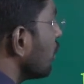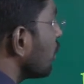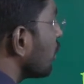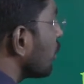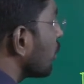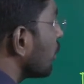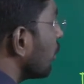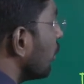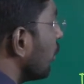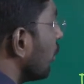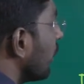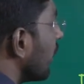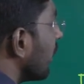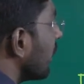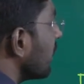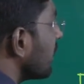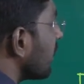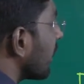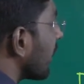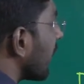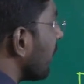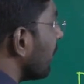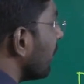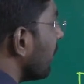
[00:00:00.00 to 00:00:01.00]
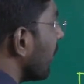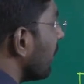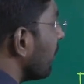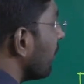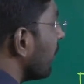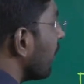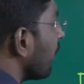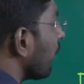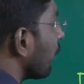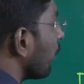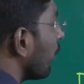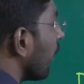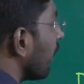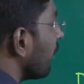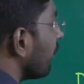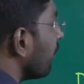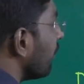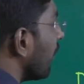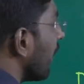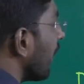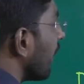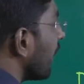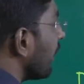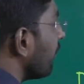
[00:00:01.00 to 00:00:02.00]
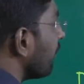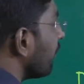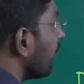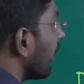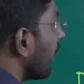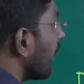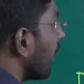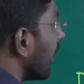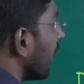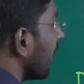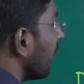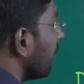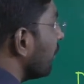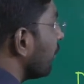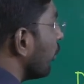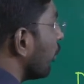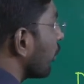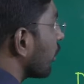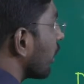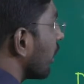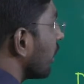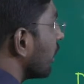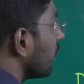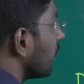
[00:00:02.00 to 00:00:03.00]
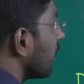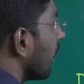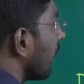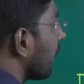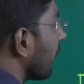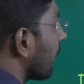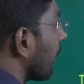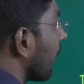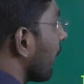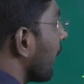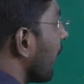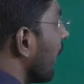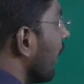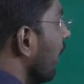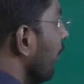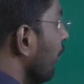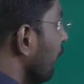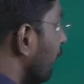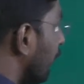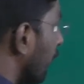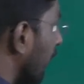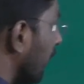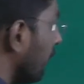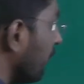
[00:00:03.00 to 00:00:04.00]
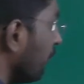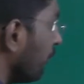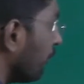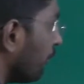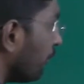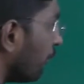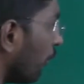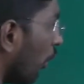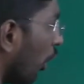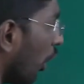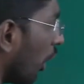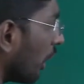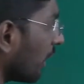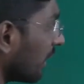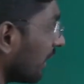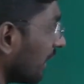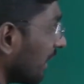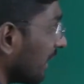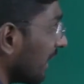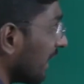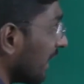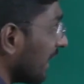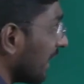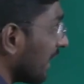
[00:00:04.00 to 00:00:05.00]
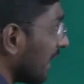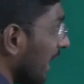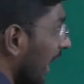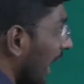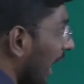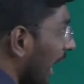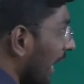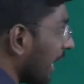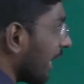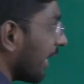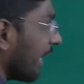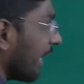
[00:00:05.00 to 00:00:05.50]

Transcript: Students, remember one very, very important thing. From what the R